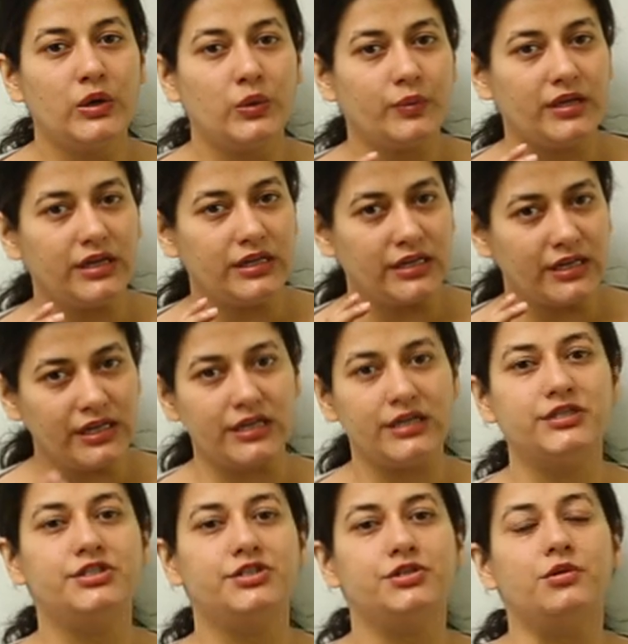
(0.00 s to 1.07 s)
we
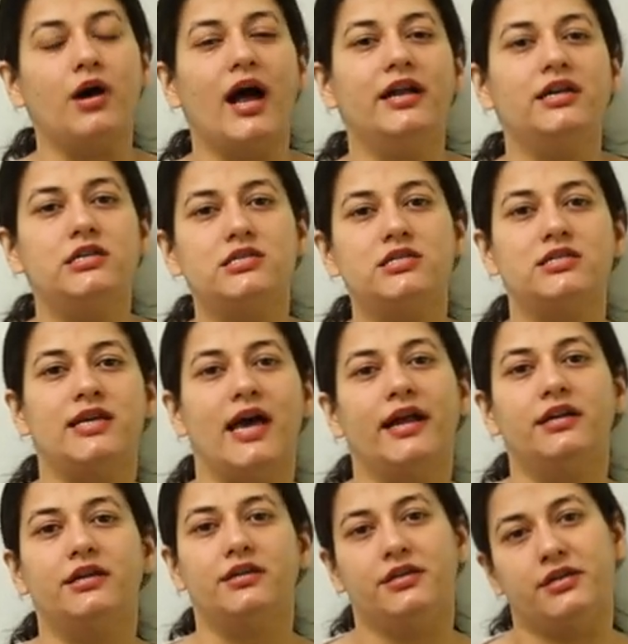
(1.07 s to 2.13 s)
need to
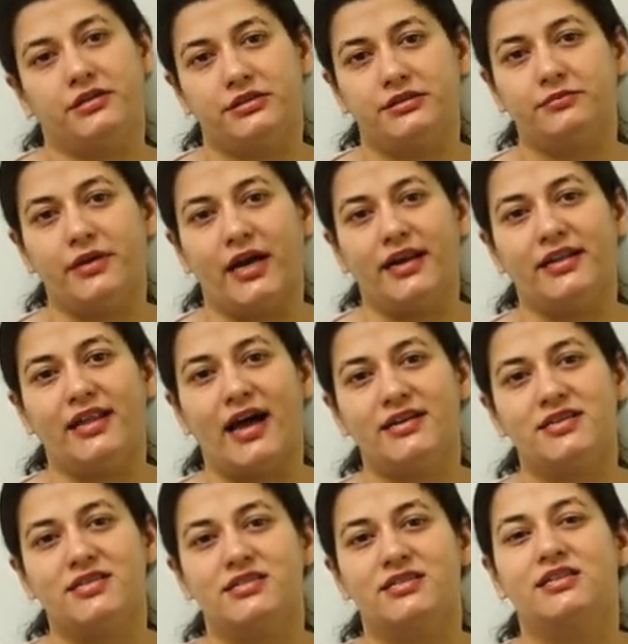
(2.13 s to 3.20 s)
understand a term, and
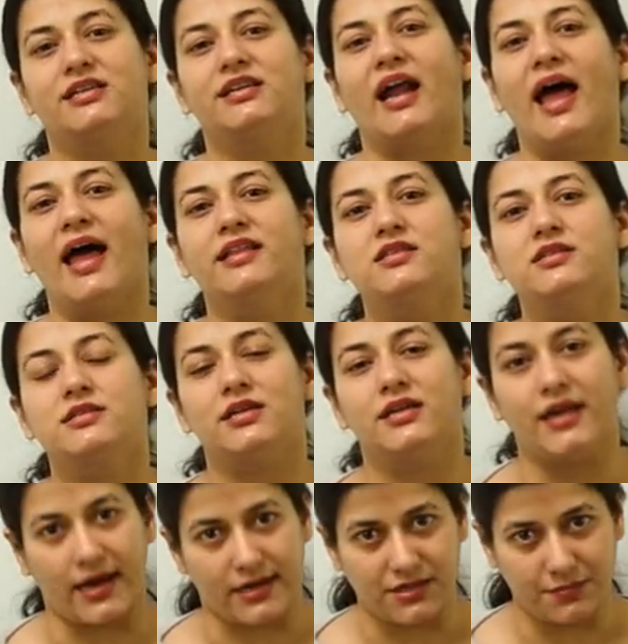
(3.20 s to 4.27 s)
that is Kranz
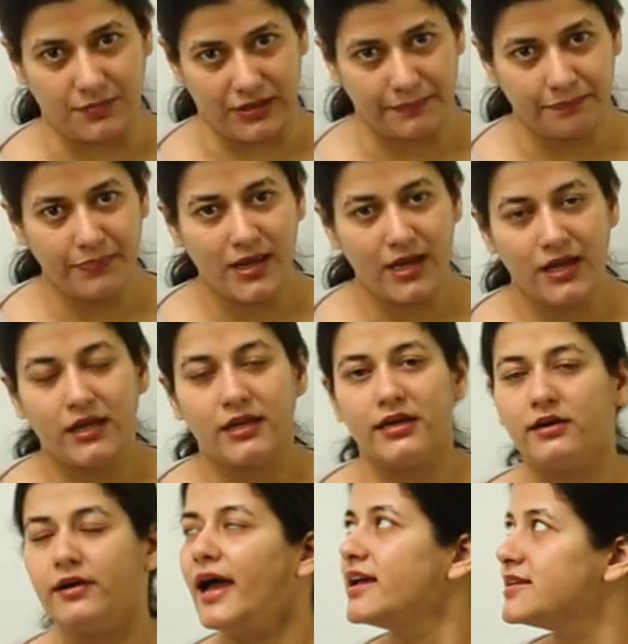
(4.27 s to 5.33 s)
anatomy.
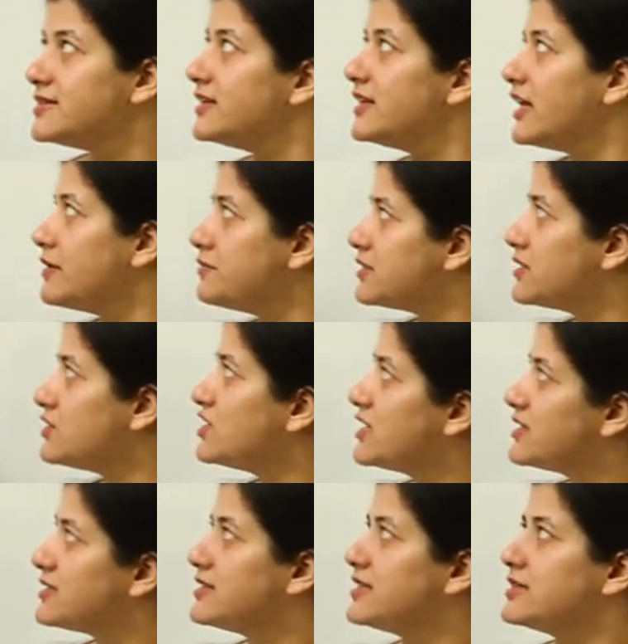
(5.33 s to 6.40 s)
Now, as the name
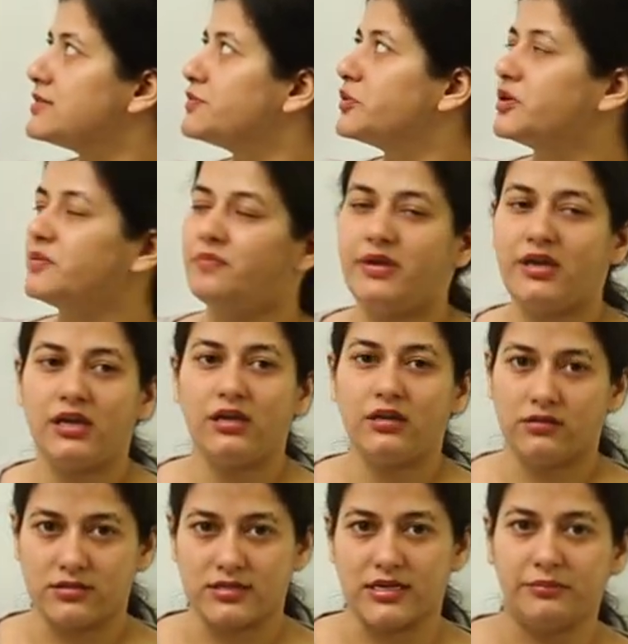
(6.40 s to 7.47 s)
suggests, this would
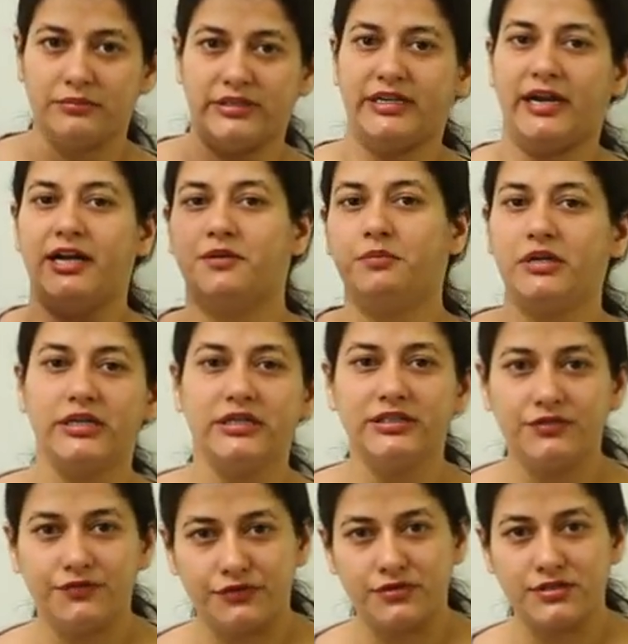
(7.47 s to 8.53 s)
be some anatomical
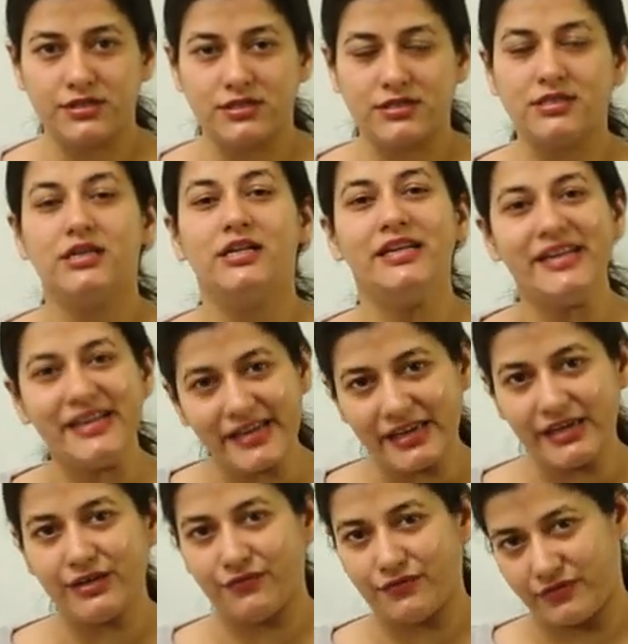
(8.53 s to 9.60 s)
difference in the
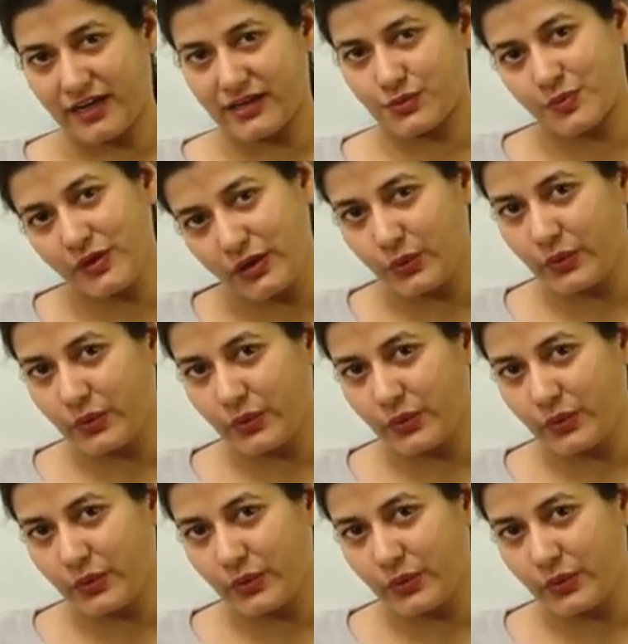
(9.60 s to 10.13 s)
leaf that we are